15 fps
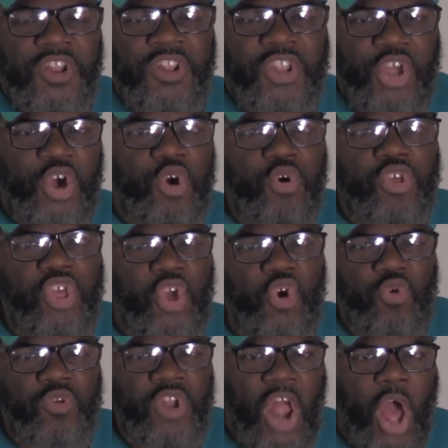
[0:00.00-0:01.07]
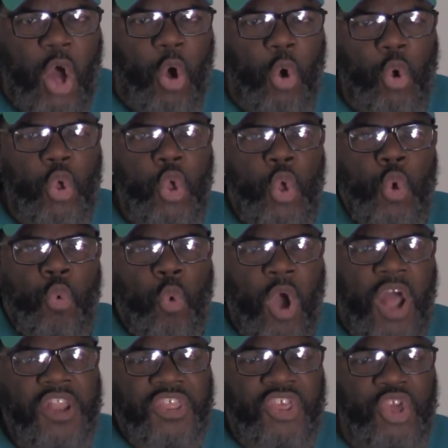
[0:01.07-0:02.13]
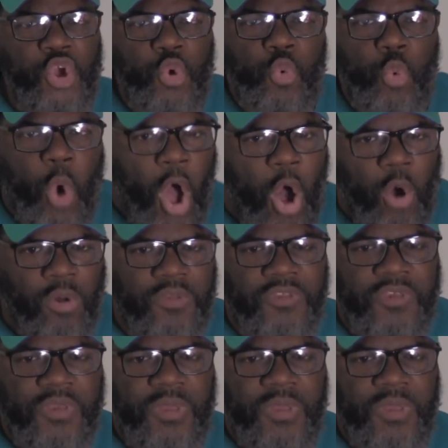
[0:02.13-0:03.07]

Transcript: Do you know what you want?